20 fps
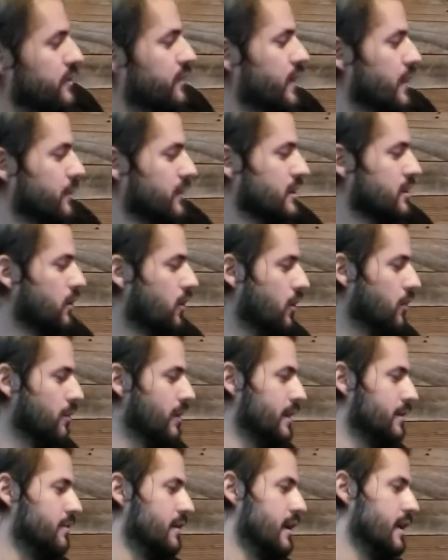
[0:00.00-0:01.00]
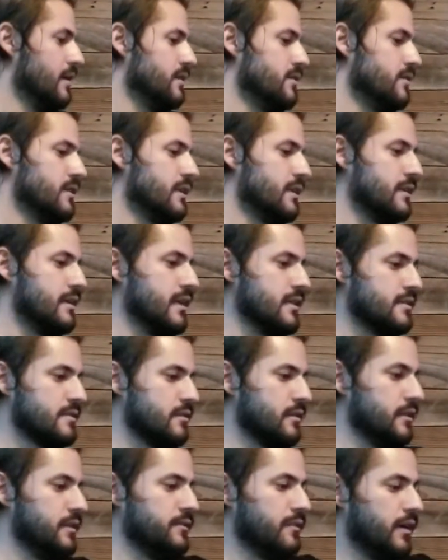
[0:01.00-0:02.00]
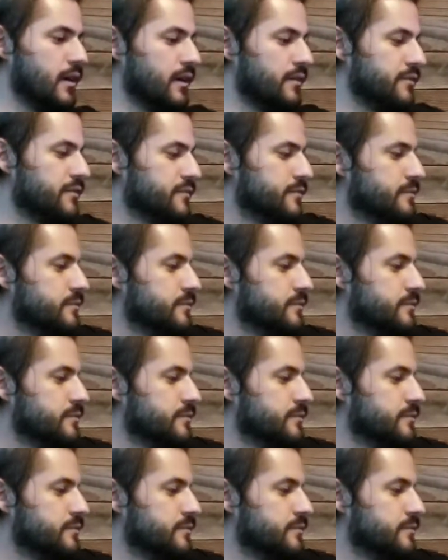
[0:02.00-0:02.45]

I went the whole way around, you'd get that sleeve off.